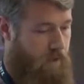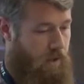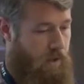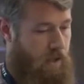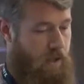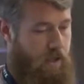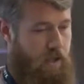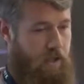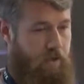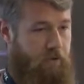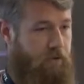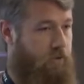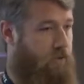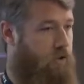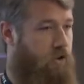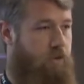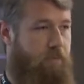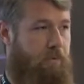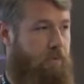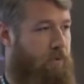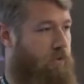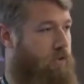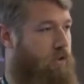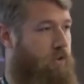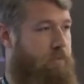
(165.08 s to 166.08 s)
Uh,
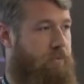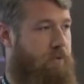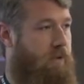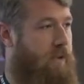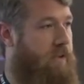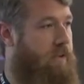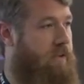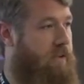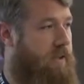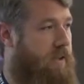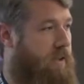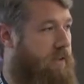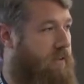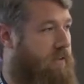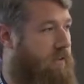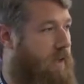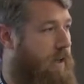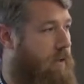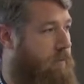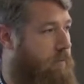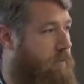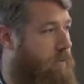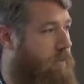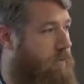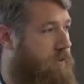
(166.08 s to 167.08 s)
super, super easy
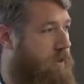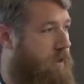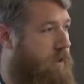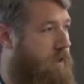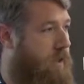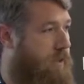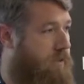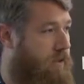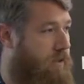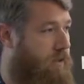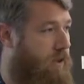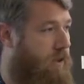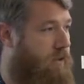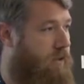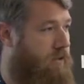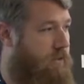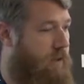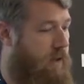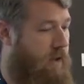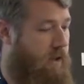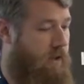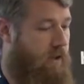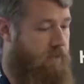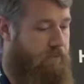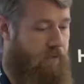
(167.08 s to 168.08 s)
example is a, is a
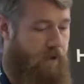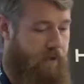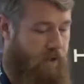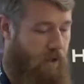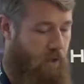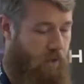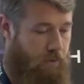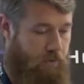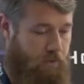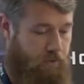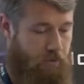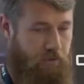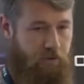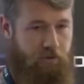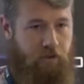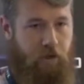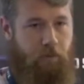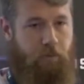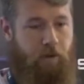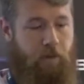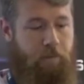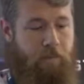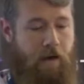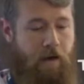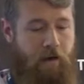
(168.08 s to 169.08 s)
turnstile. If I go into a
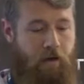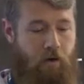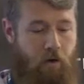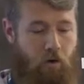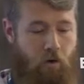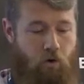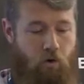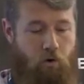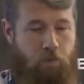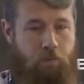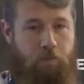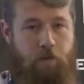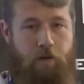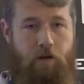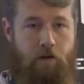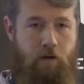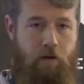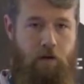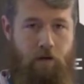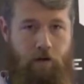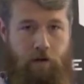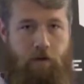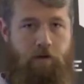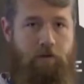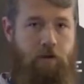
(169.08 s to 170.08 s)
subway back home,
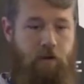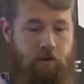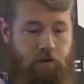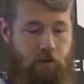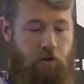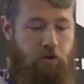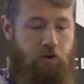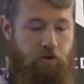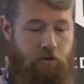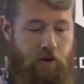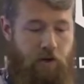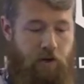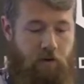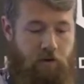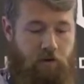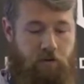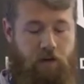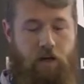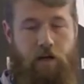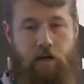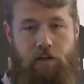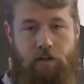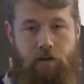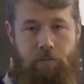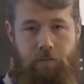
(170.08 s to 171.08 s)
the turnstile is
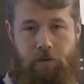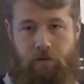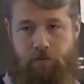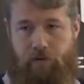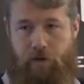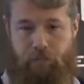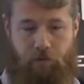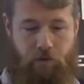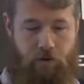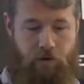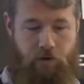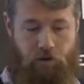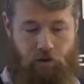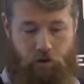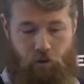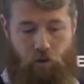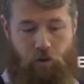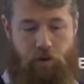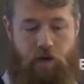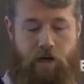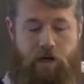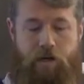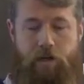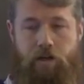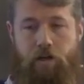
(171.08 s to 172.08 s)
locked, but if I put in a
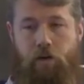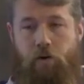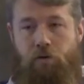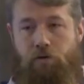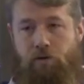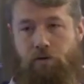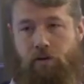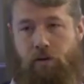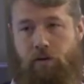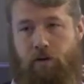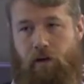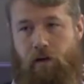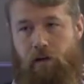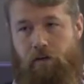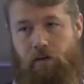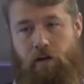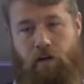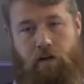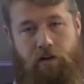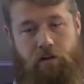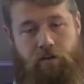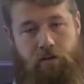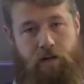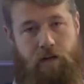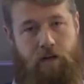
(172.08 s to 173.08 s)
coin, it goes into the
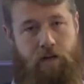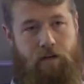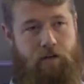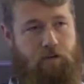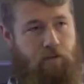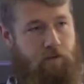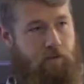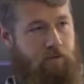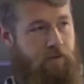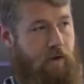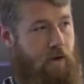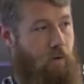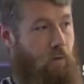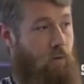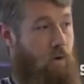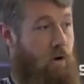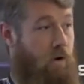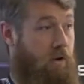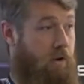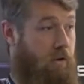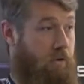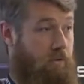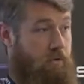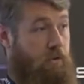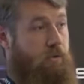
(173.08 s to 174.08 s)
unlocked state. If I
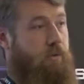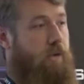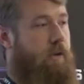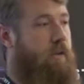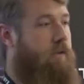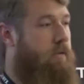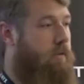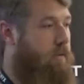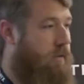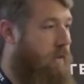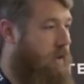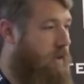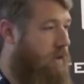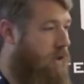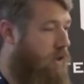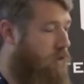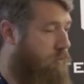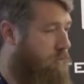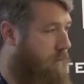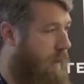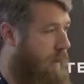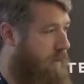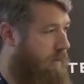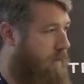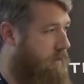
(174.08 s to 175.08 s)
walk through it, it
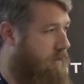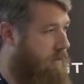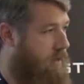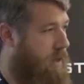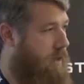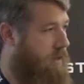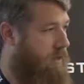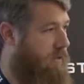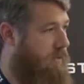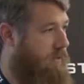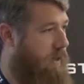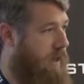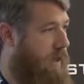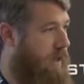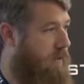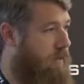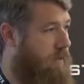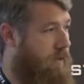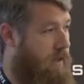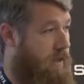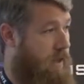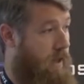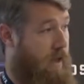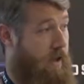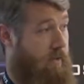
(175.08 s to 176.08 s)
goes back to the locked state.
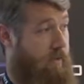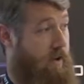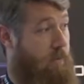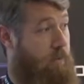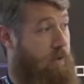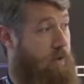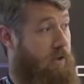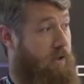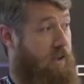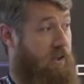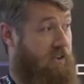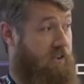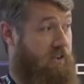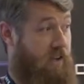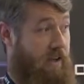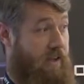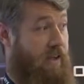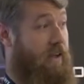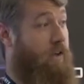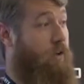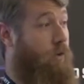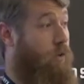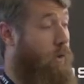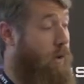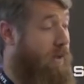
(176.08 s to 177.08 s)
If I put in a
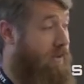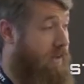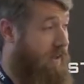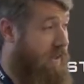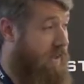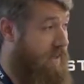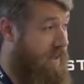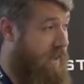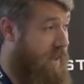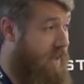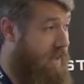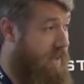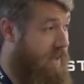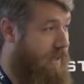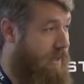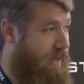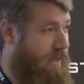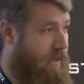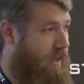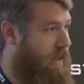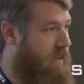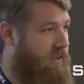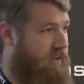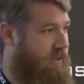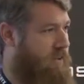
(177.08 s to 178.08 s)
second coin like an
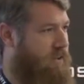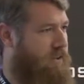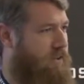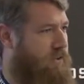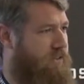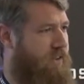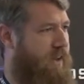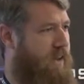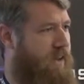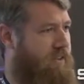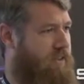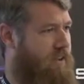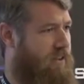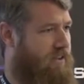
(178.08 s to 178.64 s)
idiot, it still stays